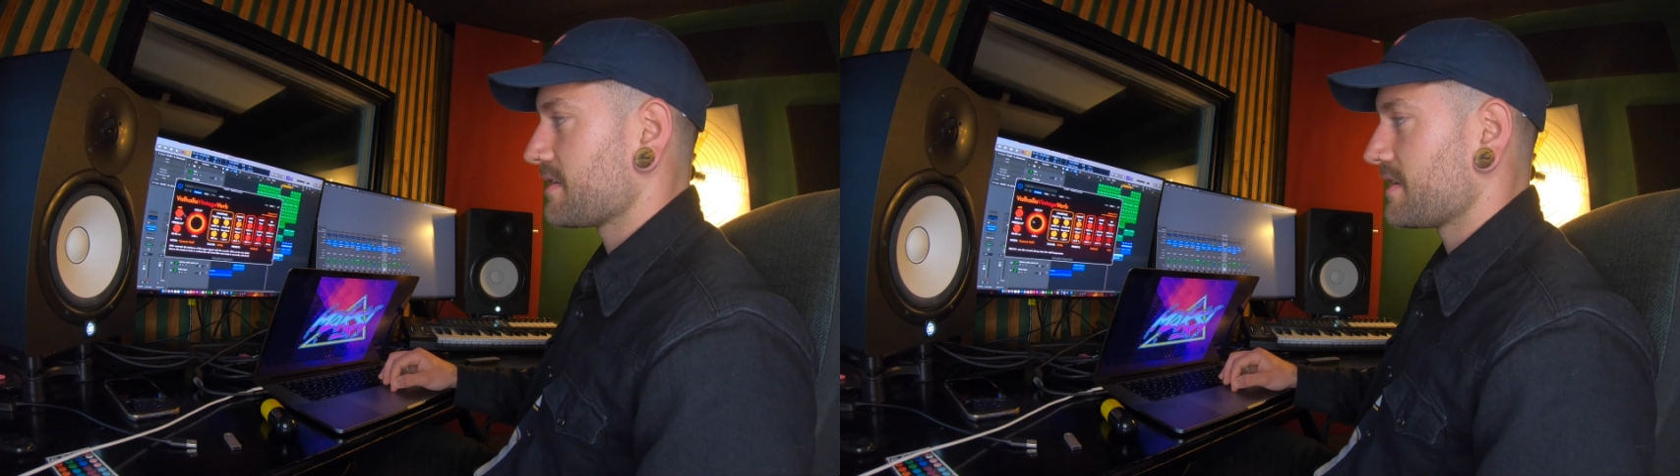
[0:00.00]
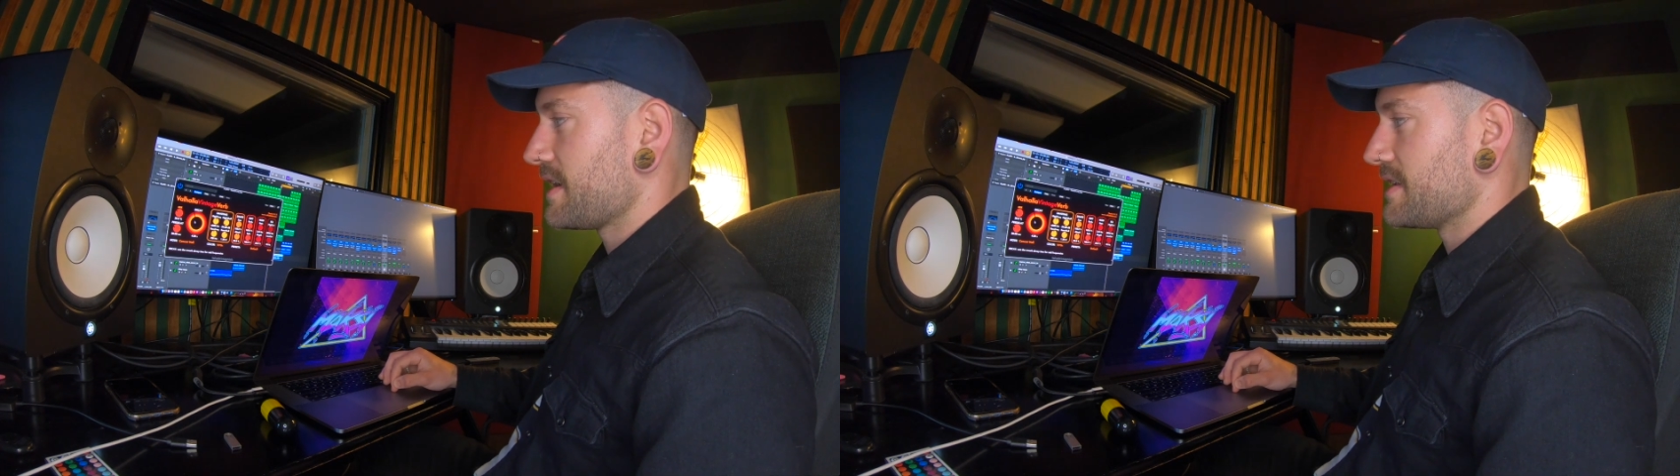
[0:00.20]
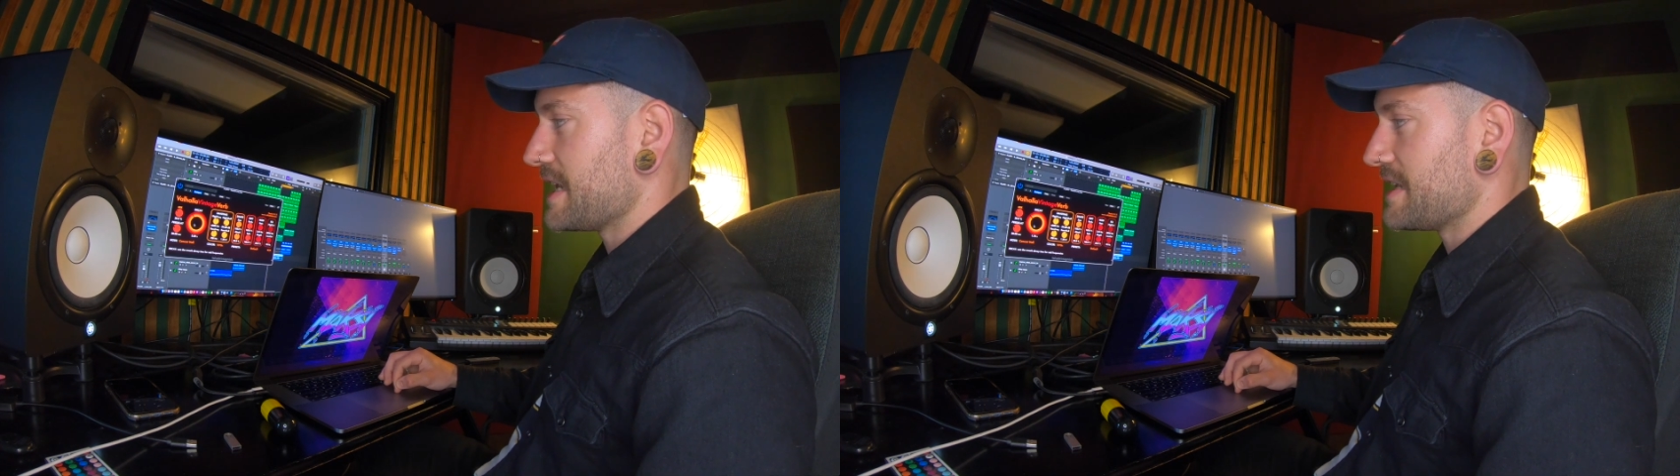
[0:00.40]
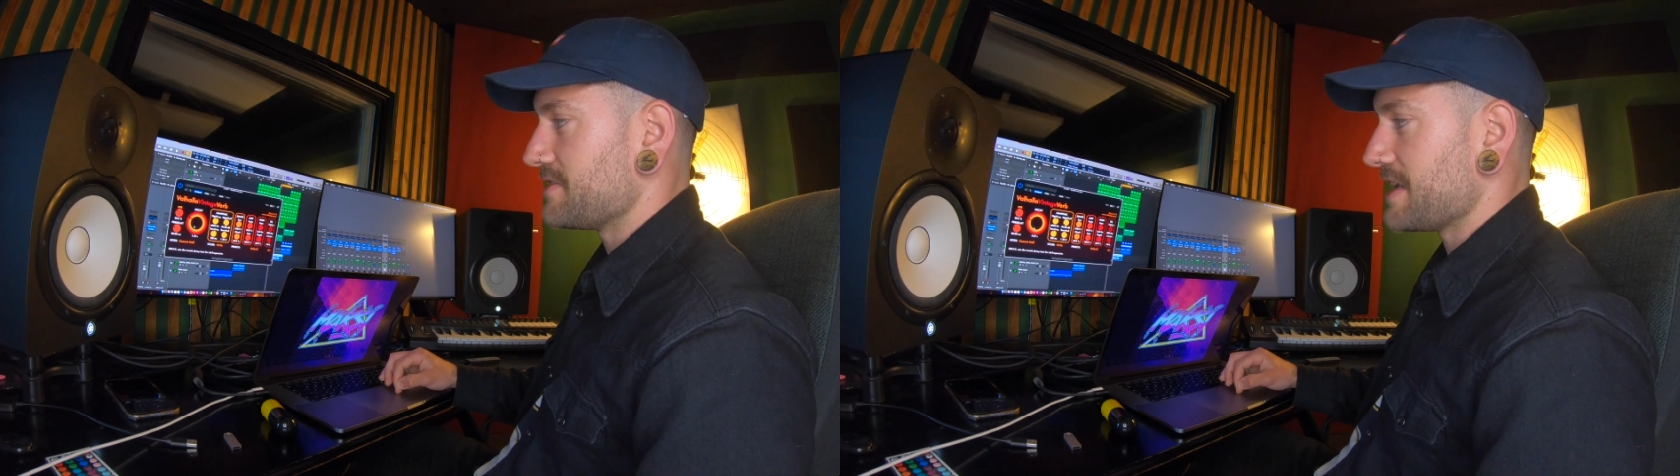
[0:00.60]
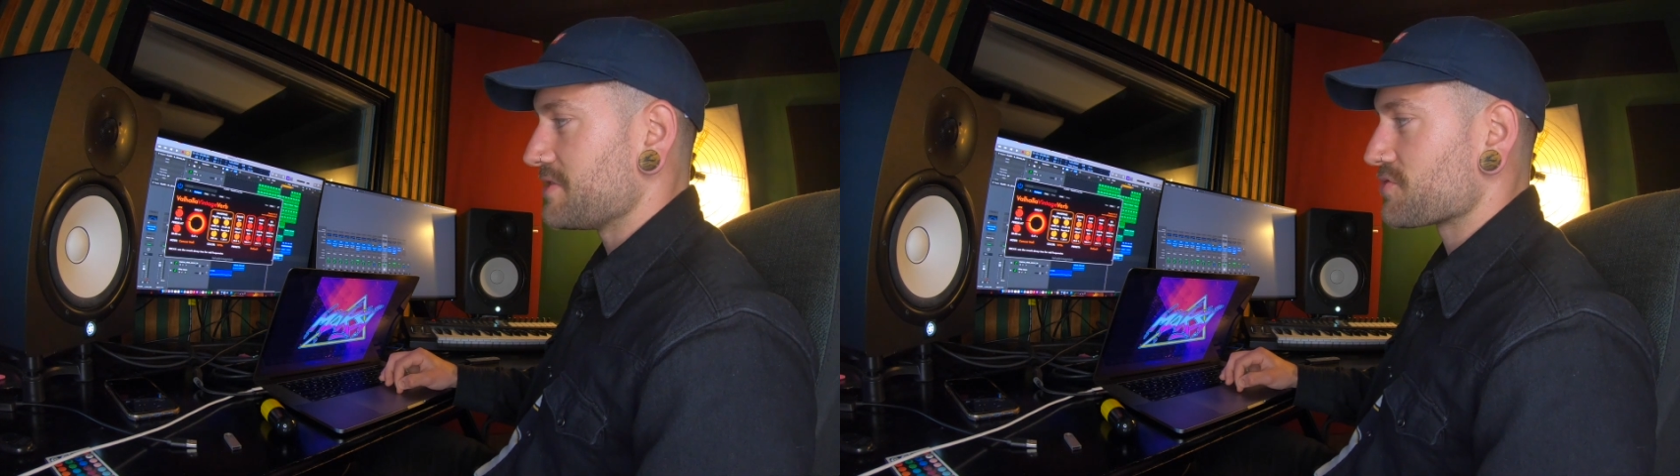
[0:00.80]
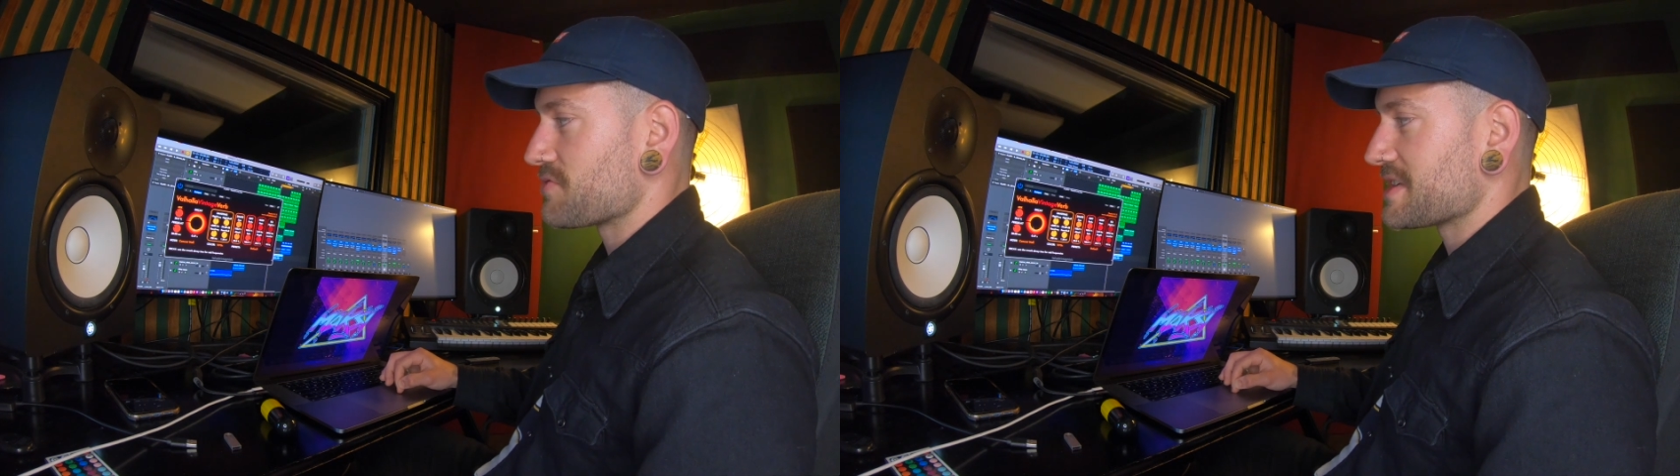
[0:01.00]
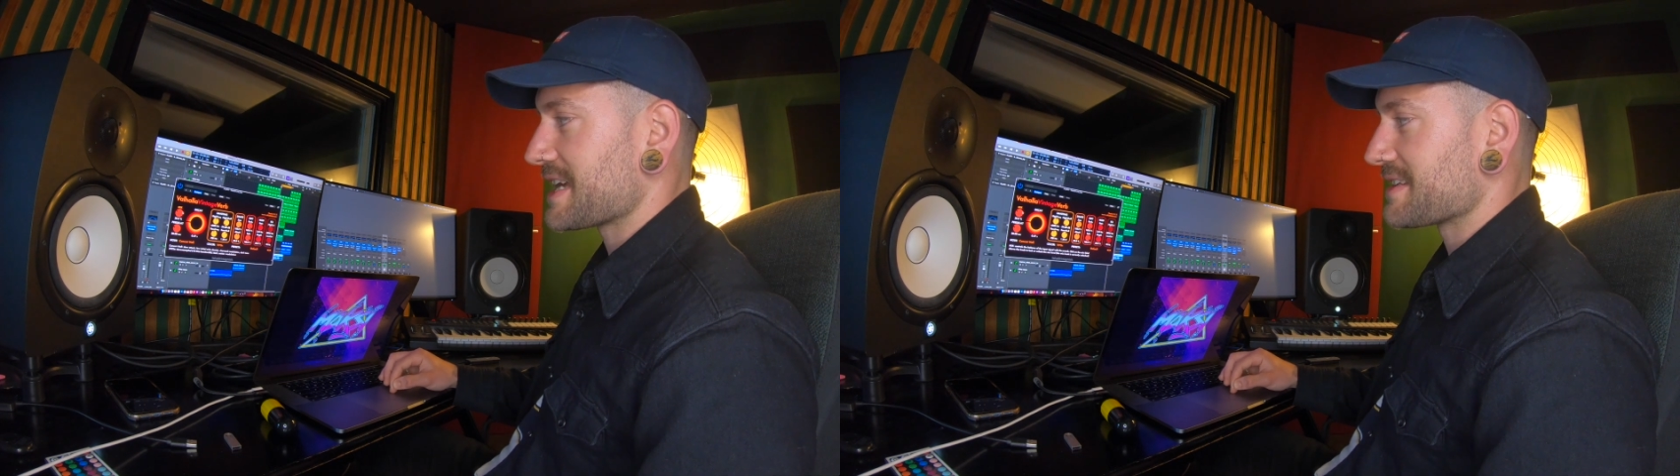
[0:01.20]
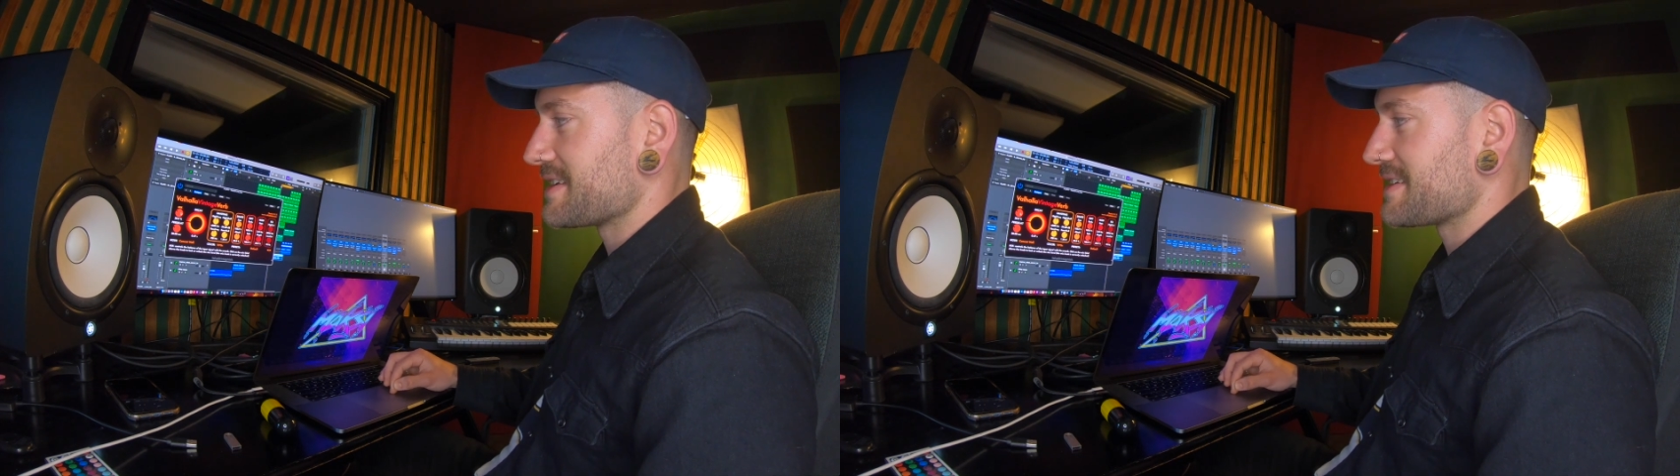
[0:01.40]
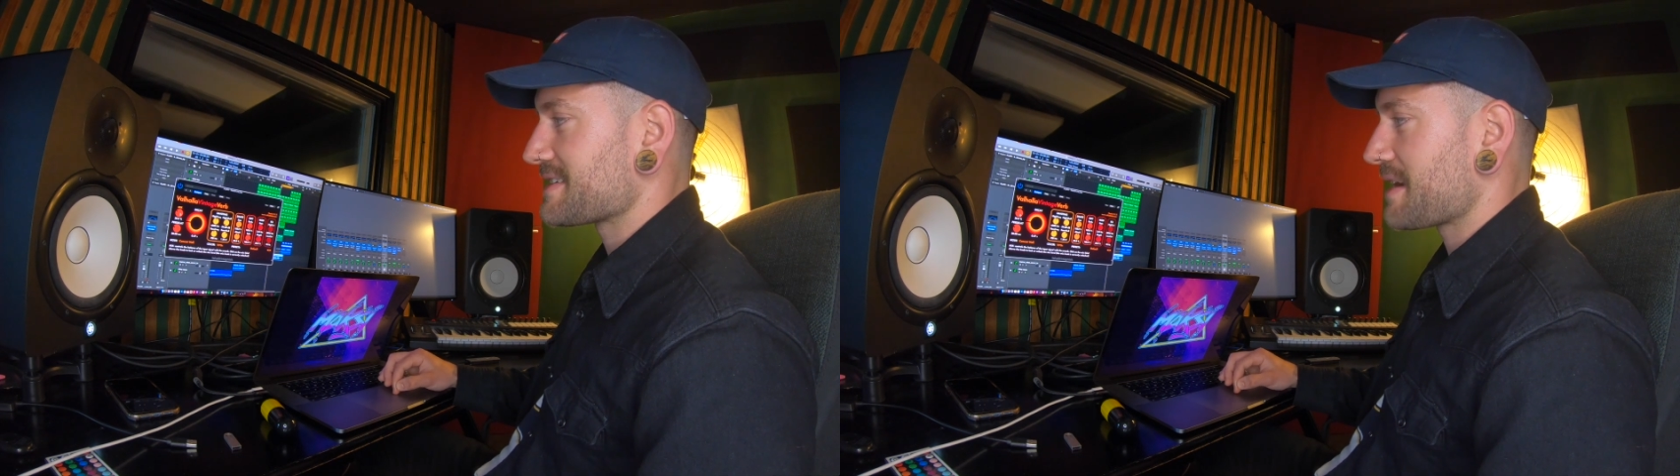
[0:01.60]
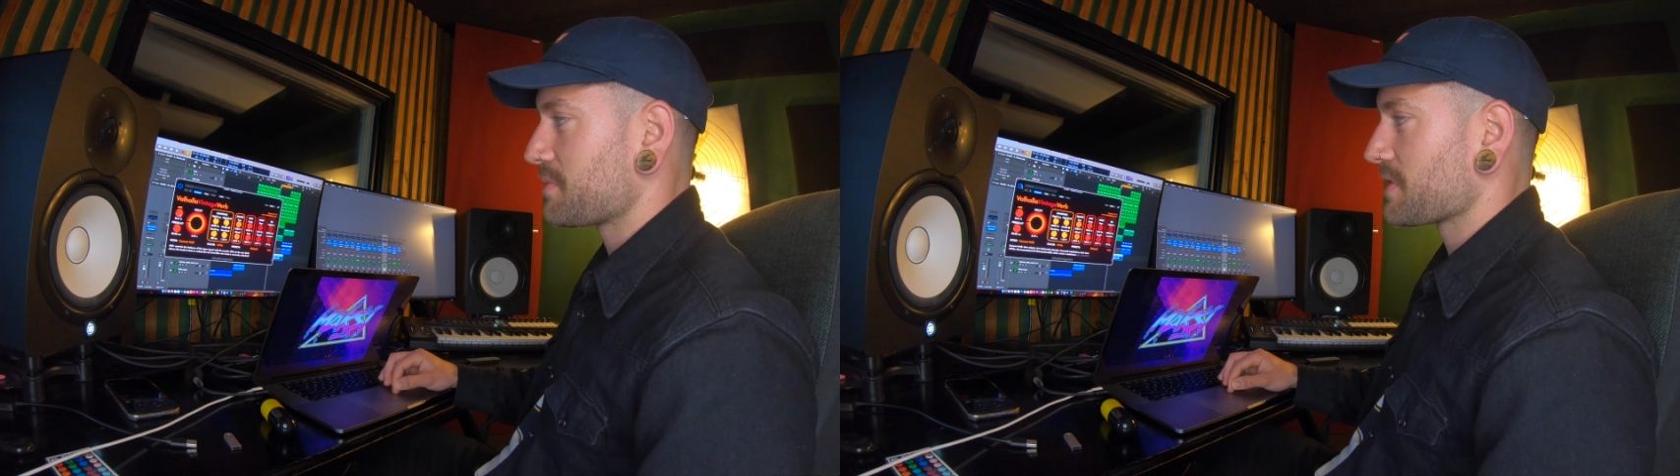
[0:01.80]
in industry standard
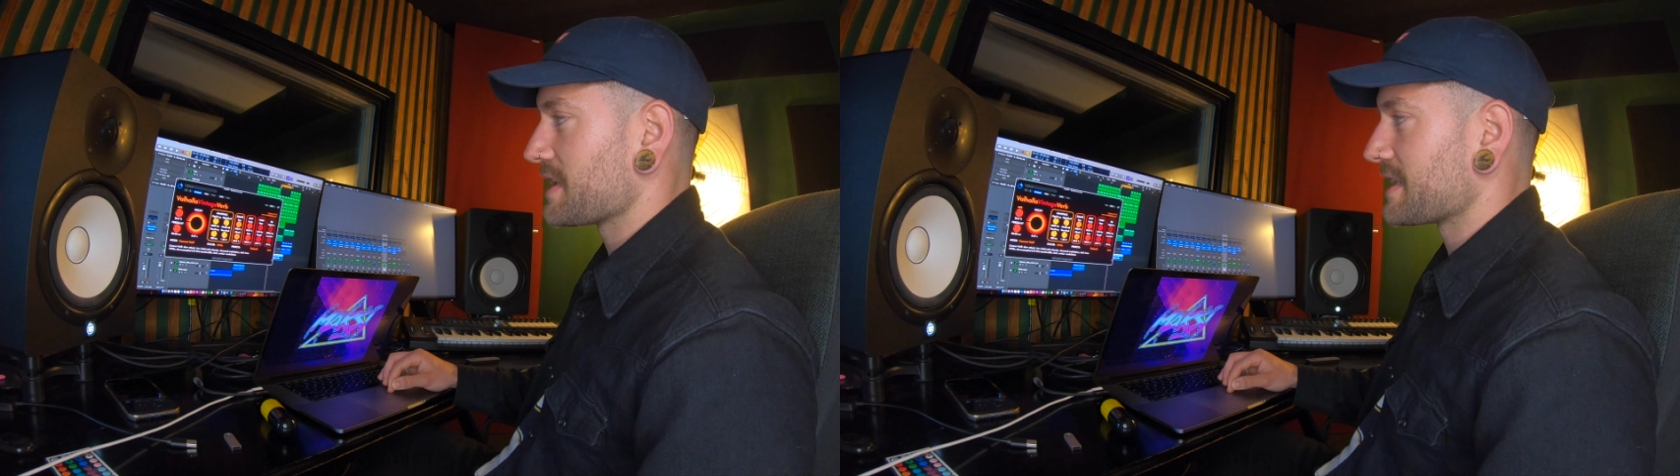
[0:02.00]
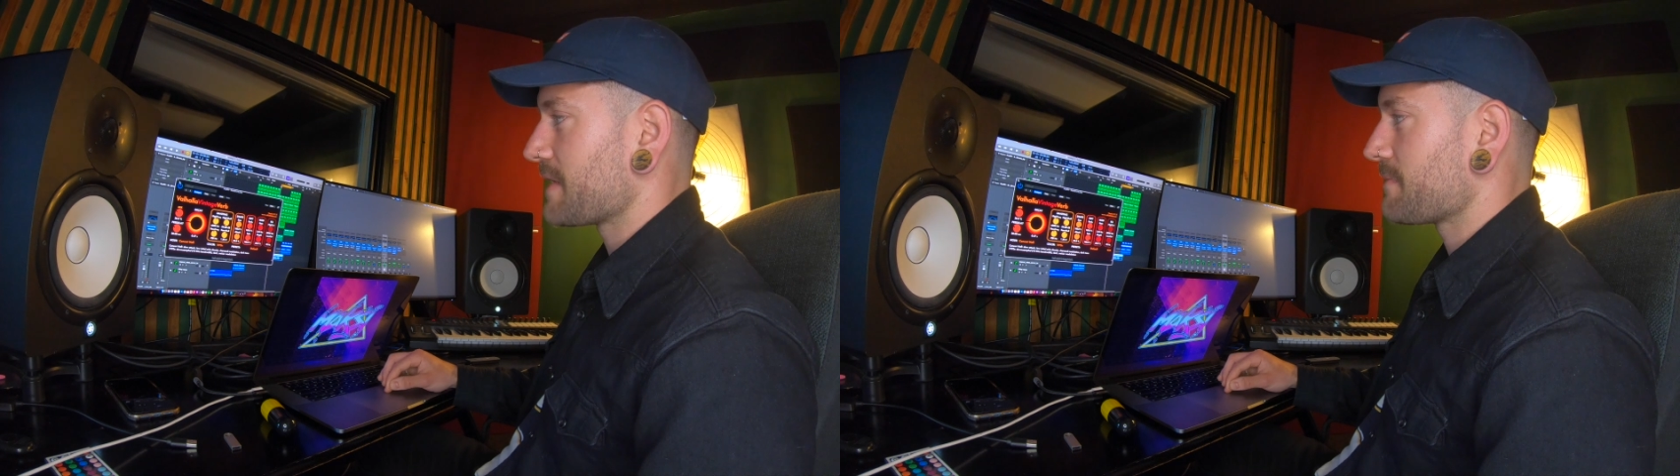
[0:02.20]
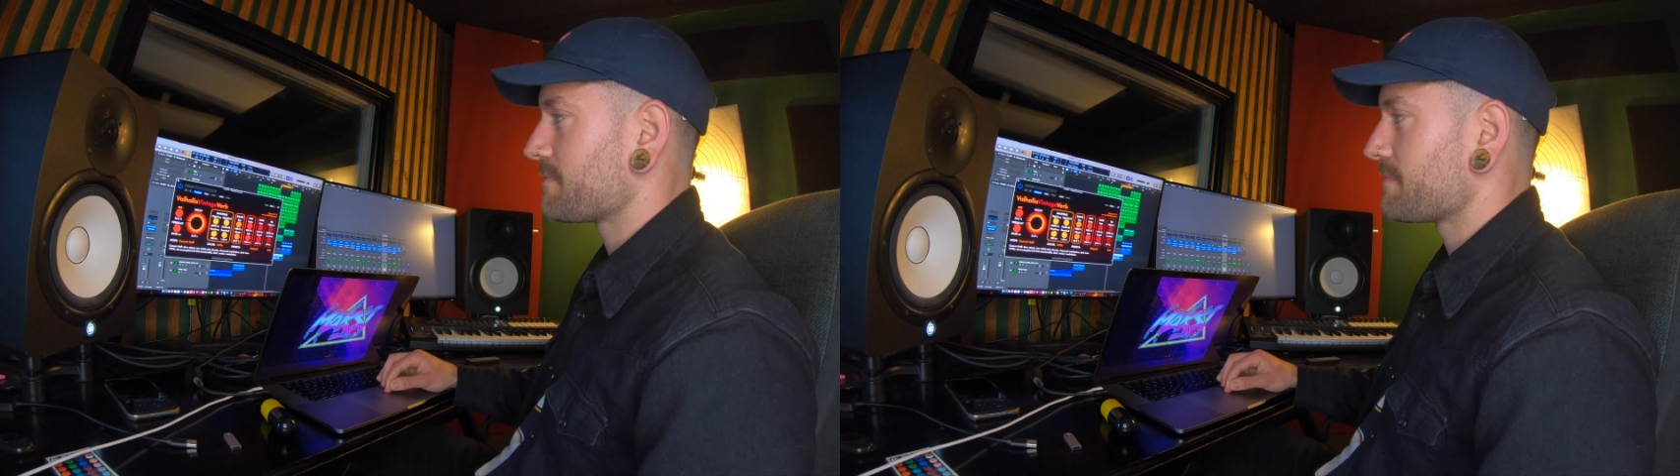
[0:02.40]
type plugin now.